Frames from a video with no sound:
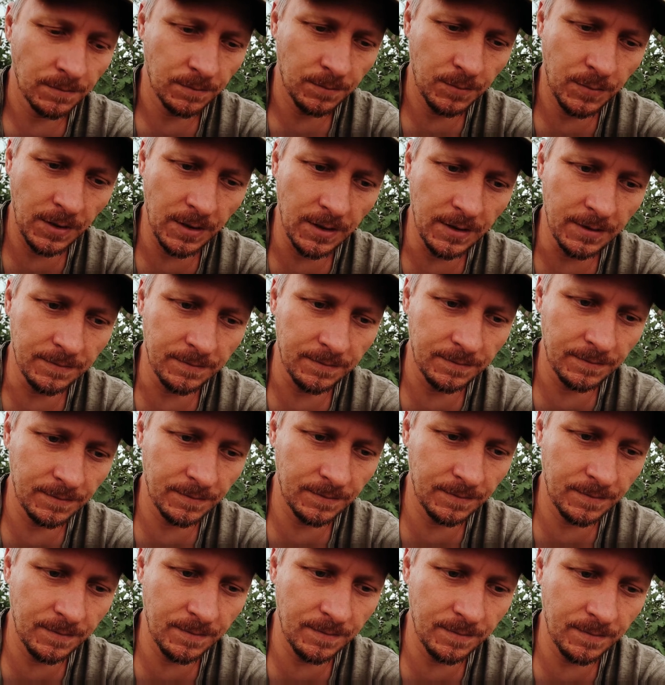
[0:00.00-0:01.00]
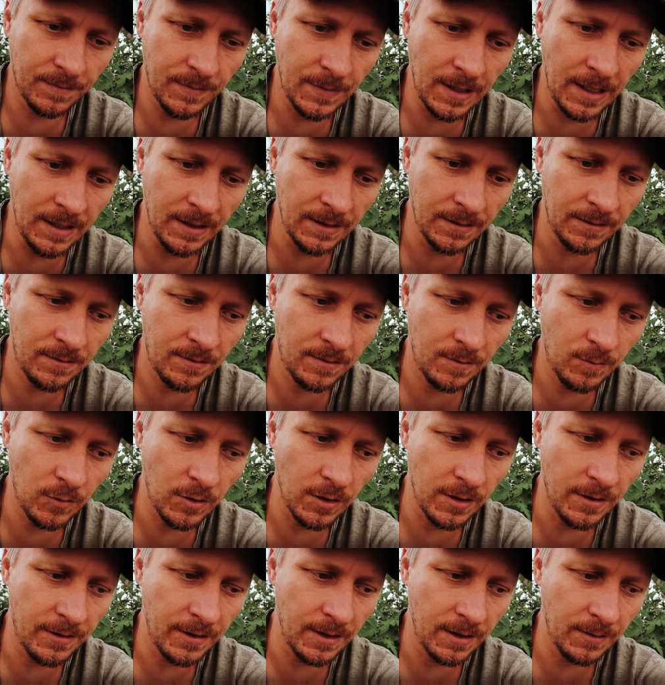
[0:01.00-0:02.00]
But, man, the
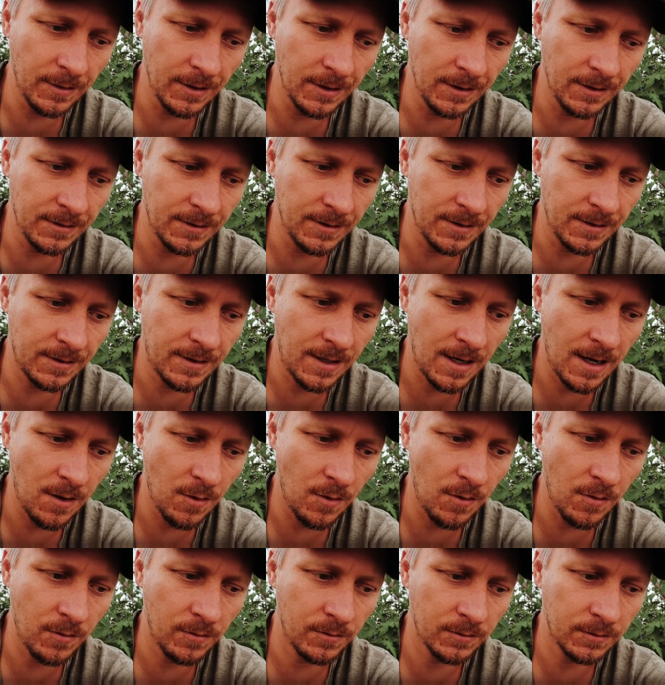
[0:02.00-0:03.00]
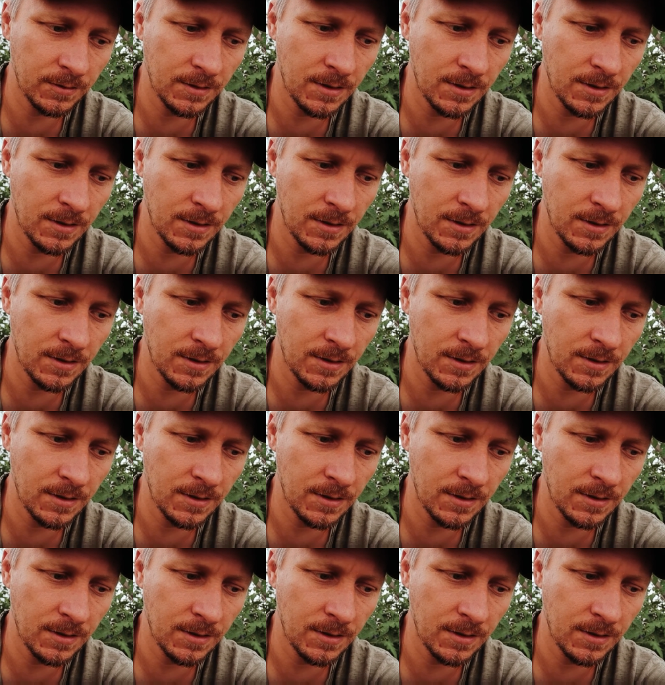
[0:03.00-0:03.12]
more I think about it, just how